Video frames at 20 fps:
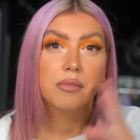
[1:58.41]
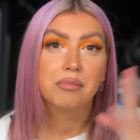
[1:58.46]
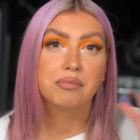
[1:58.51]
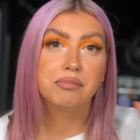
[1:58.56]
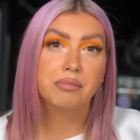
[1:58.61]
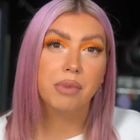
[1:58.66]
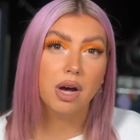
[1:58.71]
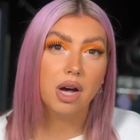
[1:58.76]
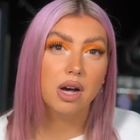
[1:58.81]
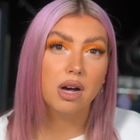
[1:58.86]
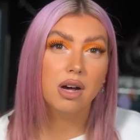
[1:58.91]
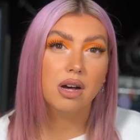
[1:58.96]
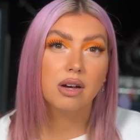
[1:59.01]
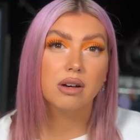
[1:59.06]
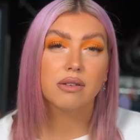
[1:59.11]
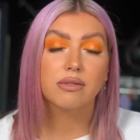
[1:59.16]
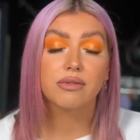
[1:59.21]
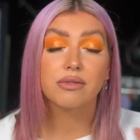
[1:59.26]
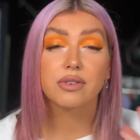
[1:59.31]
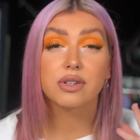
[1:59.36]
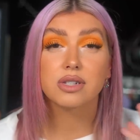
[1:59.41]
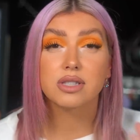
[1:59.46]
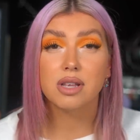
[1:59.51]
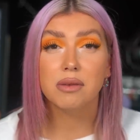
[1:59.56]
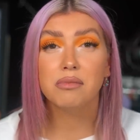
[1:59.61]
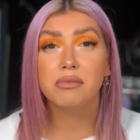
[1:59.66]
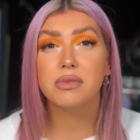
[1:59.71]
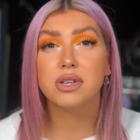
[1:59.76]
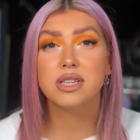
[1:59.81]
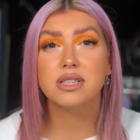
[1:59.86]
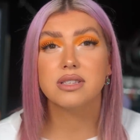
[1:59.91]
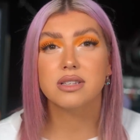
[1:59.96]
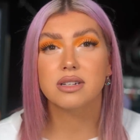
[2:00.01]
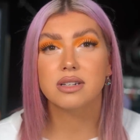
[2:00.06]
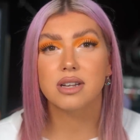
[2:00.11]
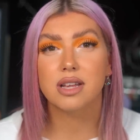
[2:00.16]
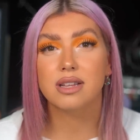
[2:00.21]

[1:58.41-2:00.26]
But for some reason,